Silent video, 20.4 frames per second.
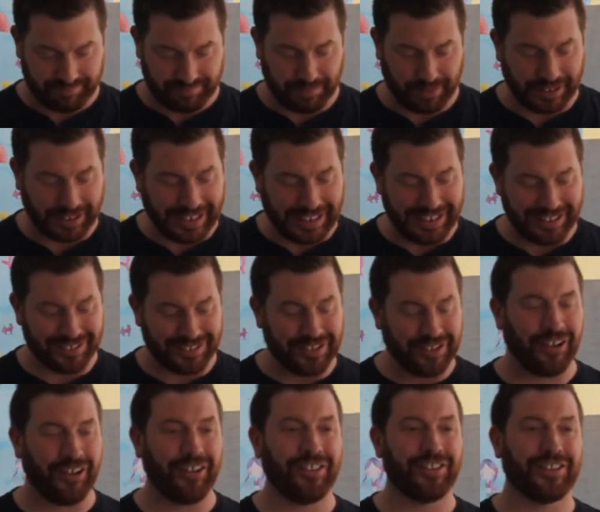But it is
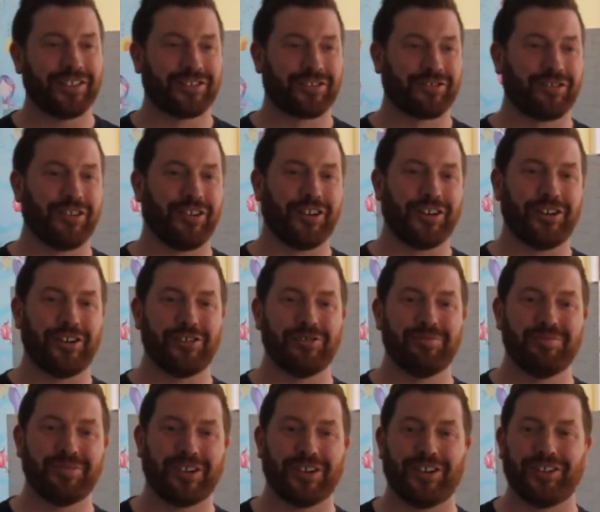not the strong
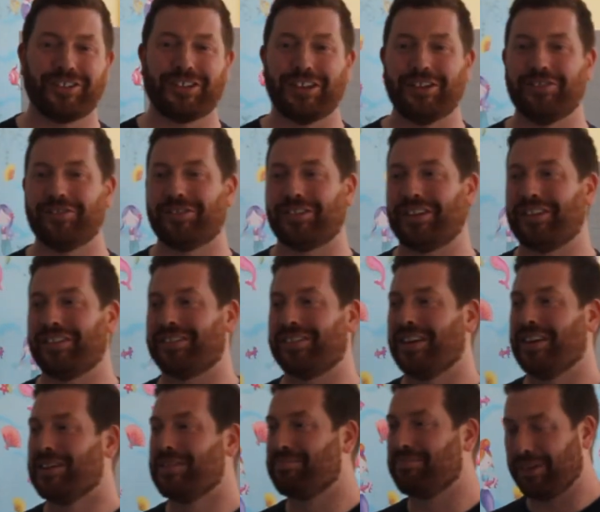whom God uses,
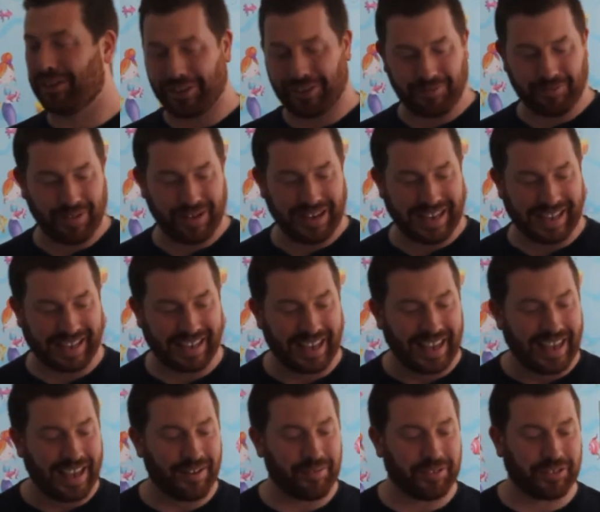but the weak.
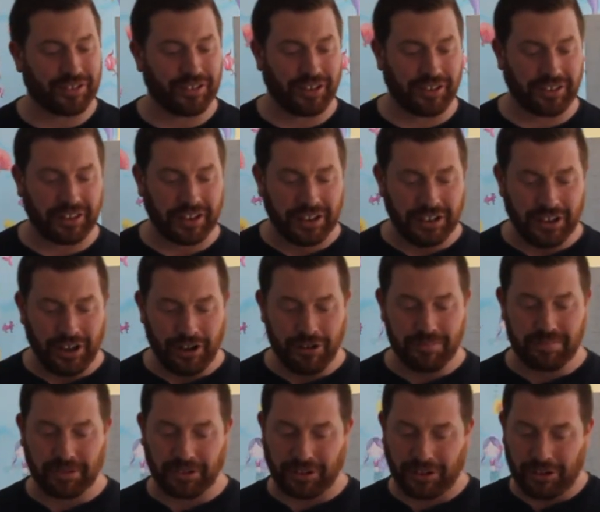It was not the
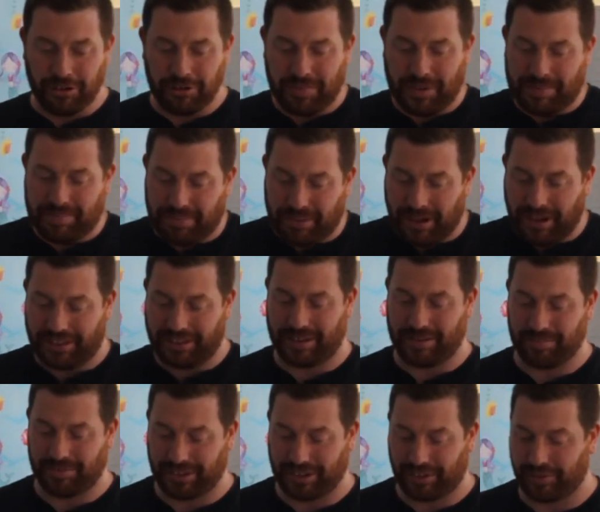noble whom he birthed
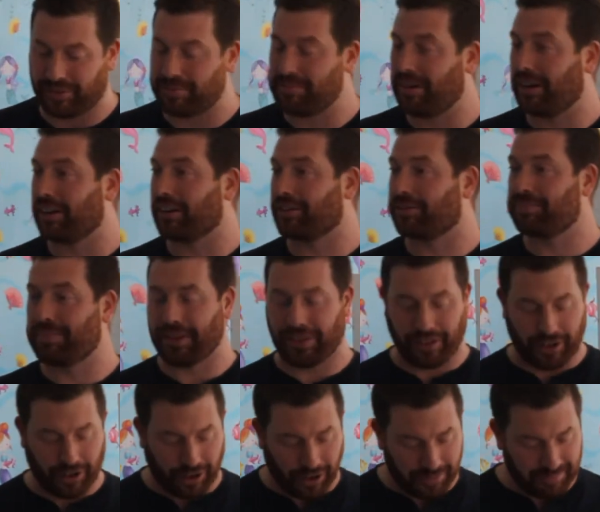himself amongst, but
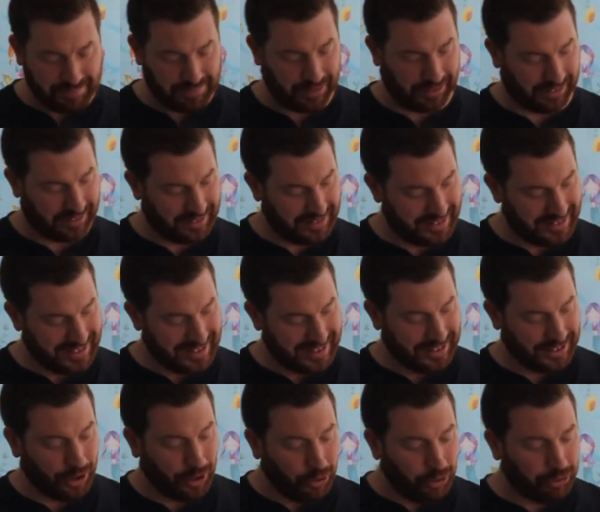the humble,
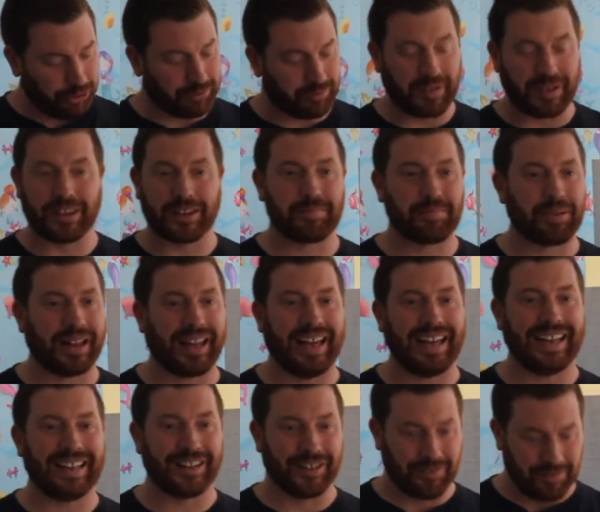the ordinary, the
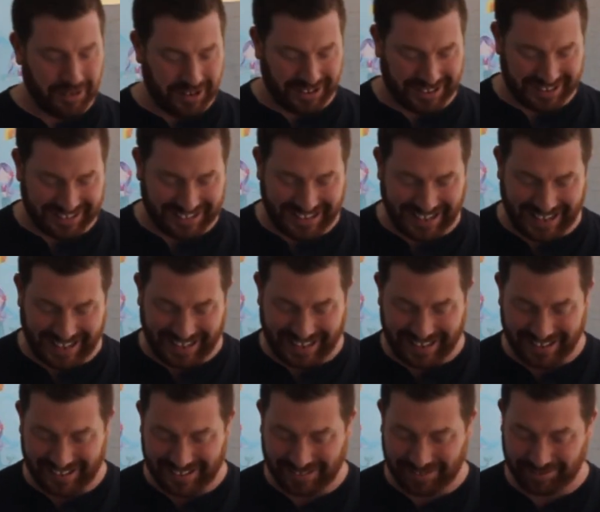plain, the workaday.
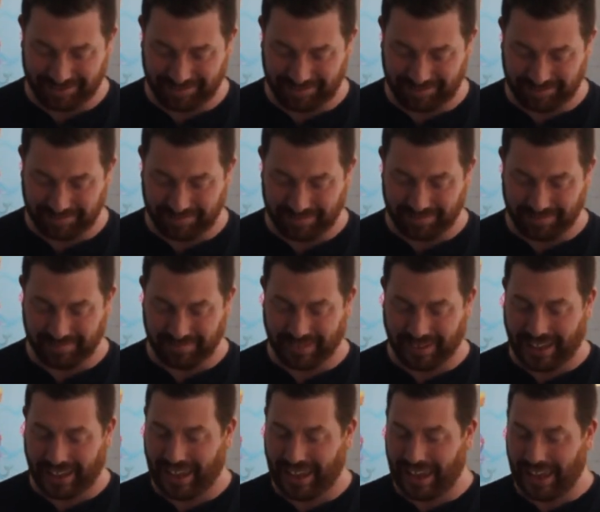
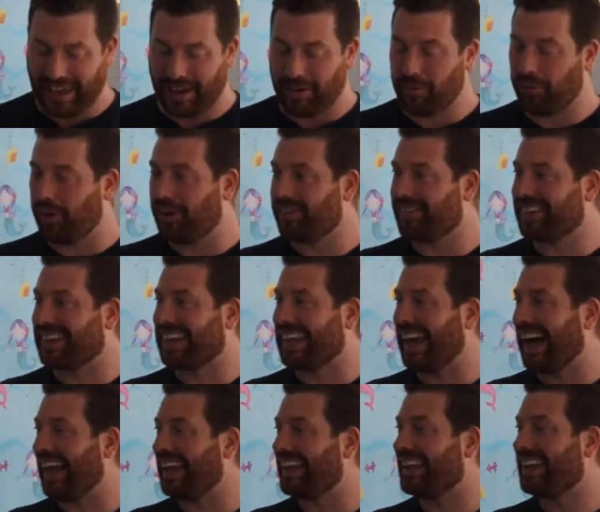It was
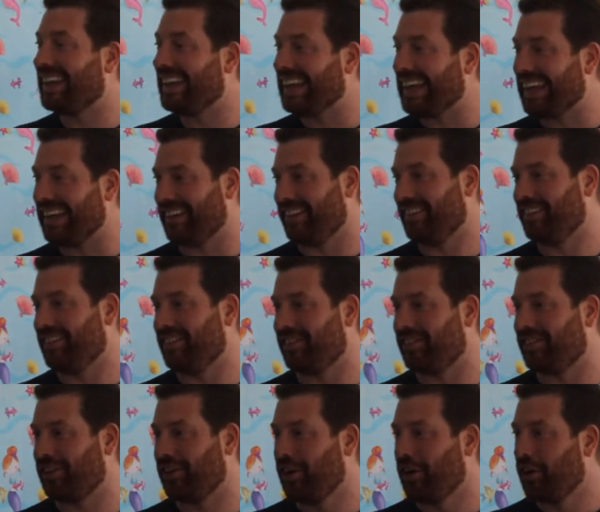
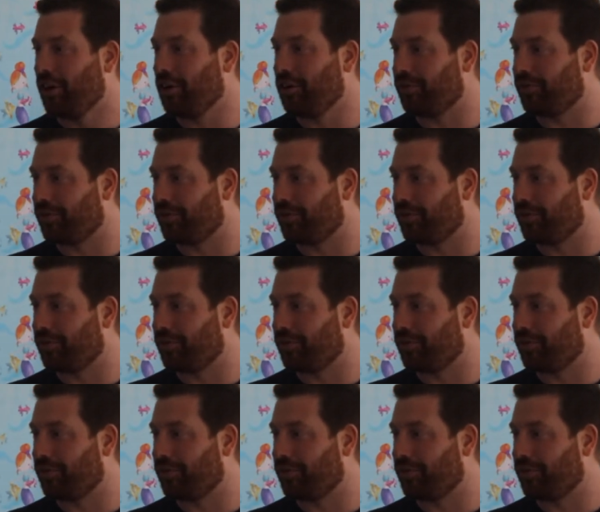Galileans who